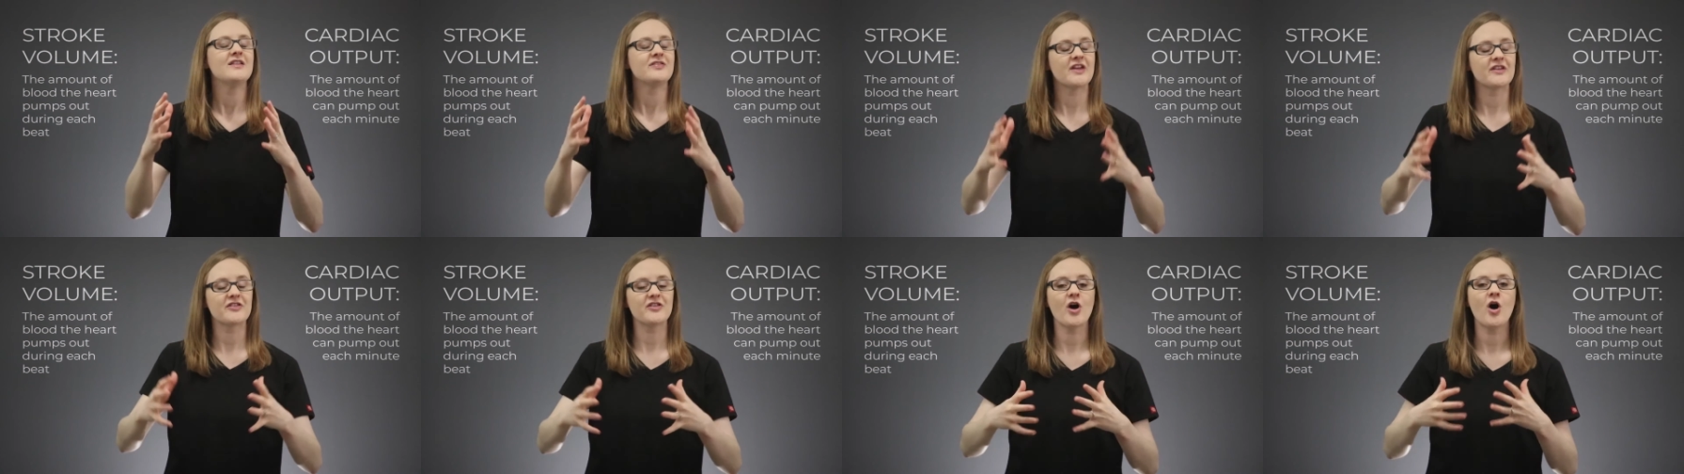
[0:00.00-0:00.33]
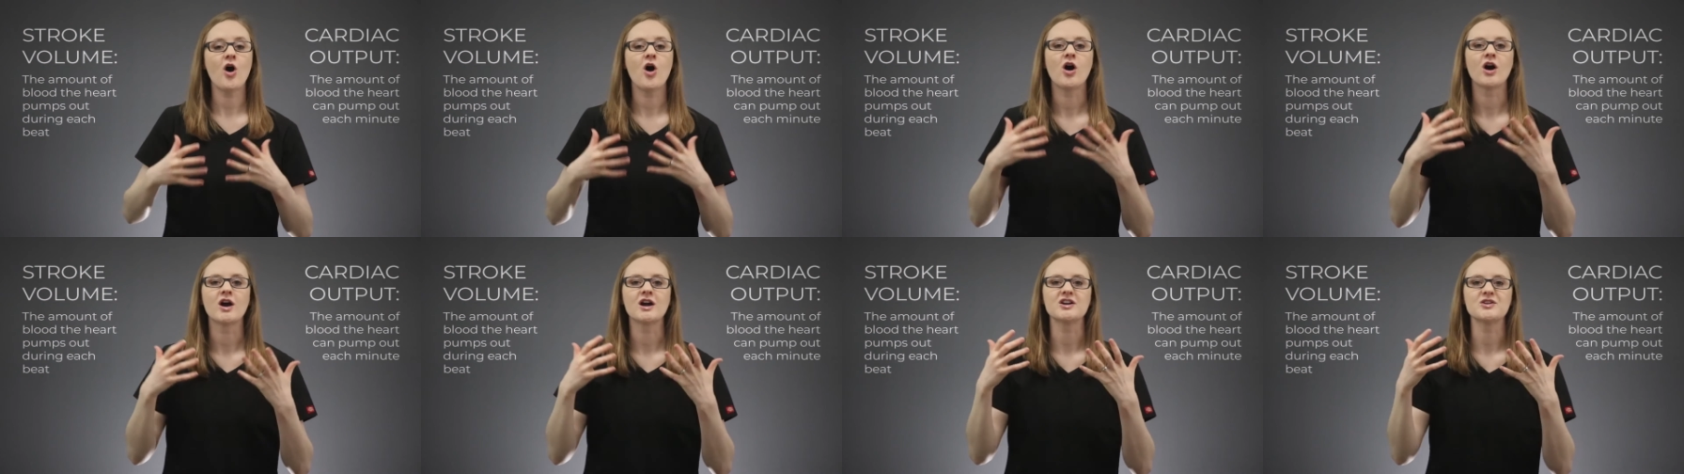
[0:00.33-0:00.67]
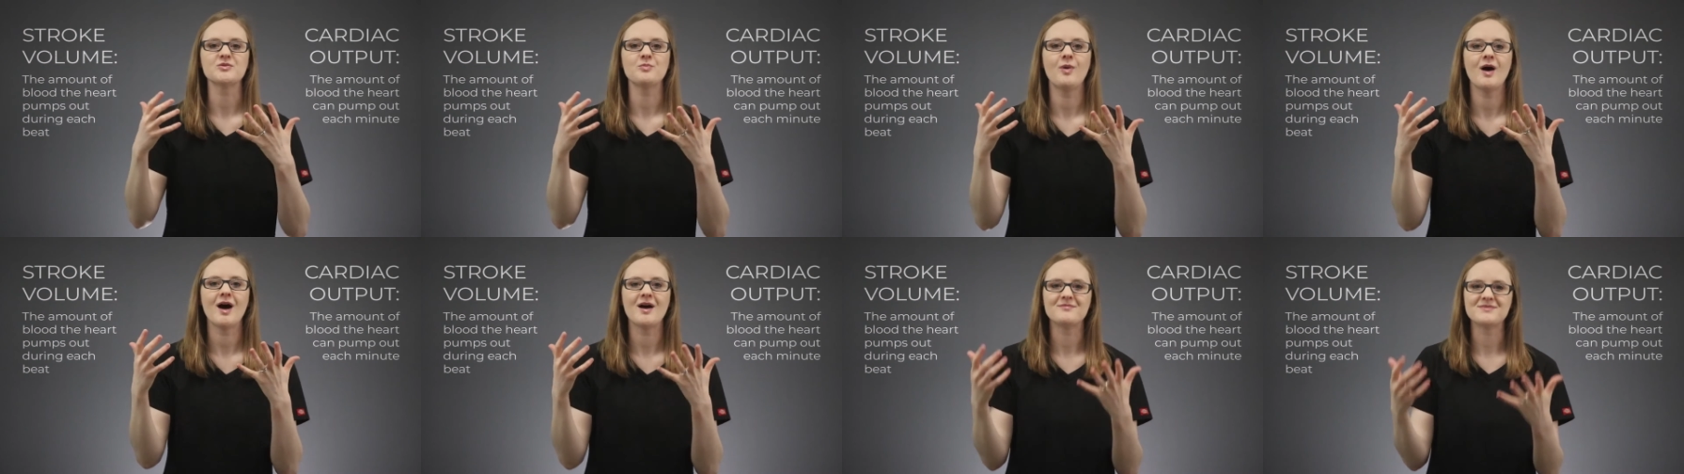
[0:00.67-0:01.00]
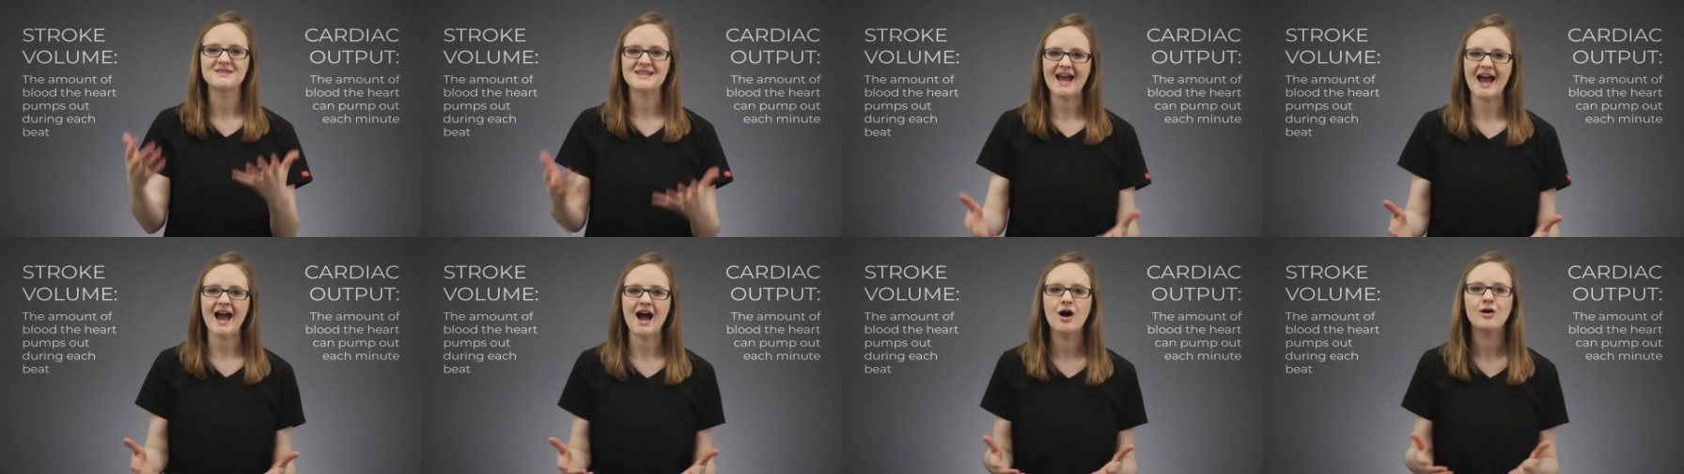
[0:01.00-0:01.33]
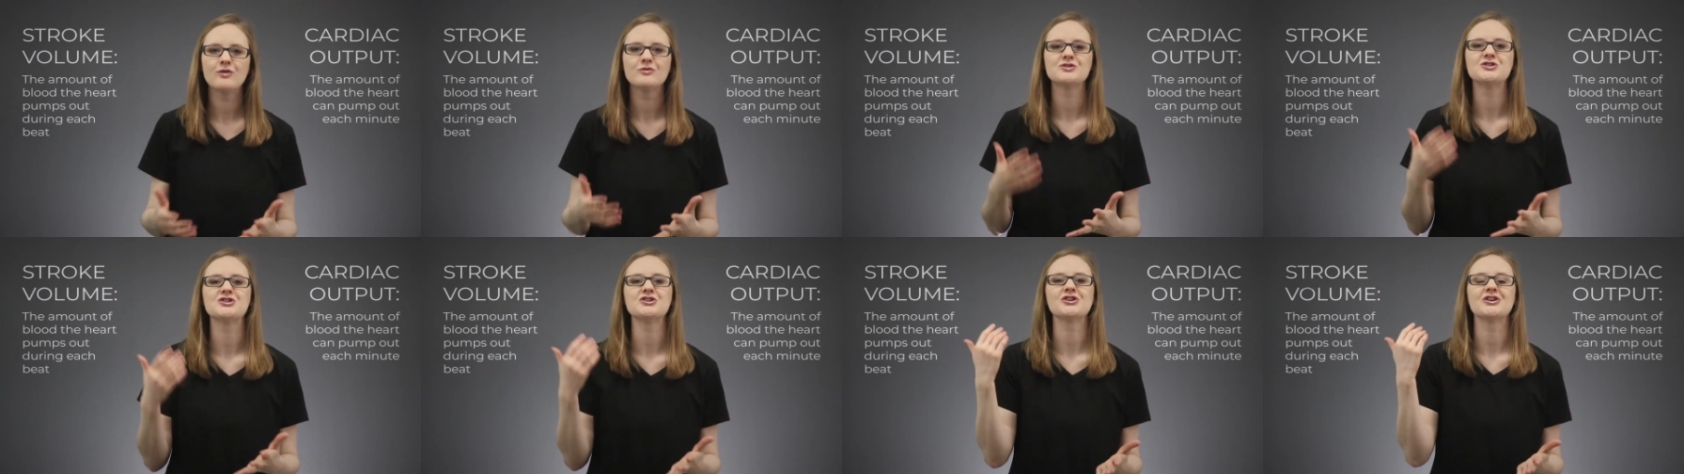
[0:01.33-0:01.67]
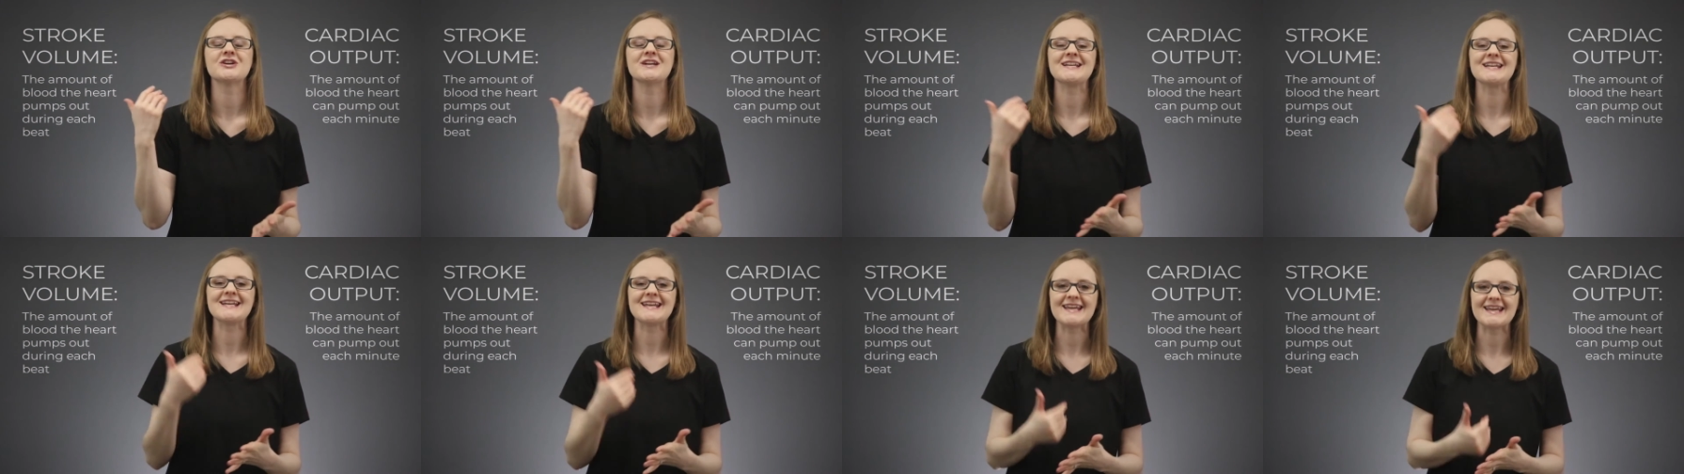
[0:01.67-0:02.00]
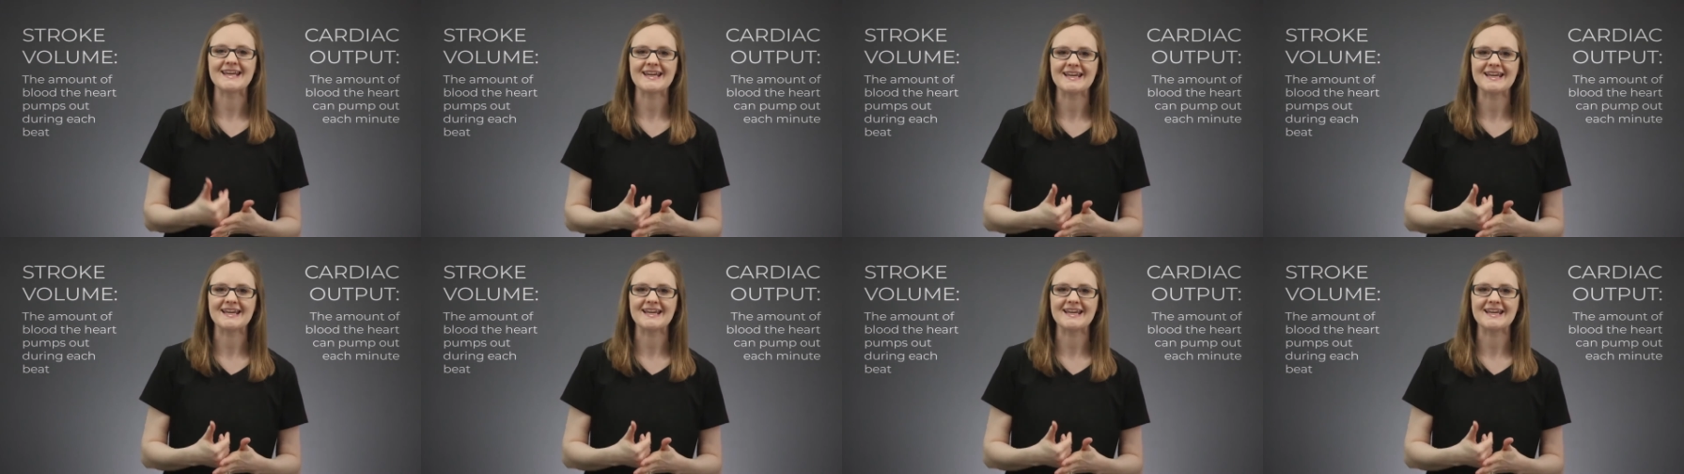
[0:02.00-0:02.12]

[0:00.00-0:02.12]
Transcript: that the heart pumps out during